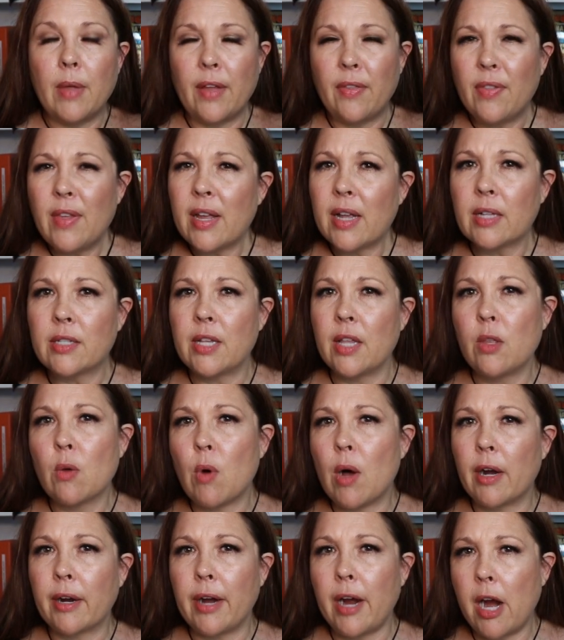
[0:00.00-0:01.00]
I think it's in the
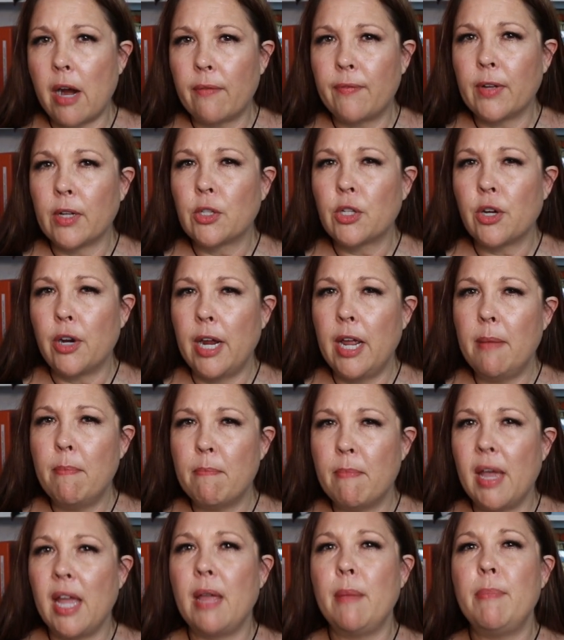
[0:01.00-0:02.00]
Walker air filter, it
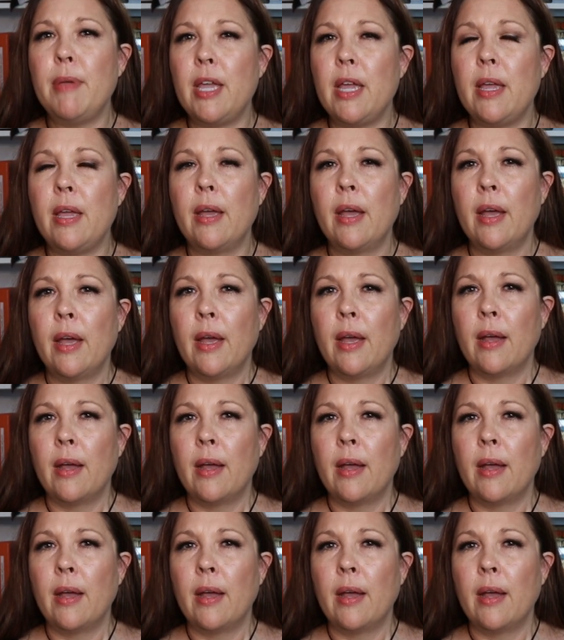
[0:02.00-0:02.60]
may be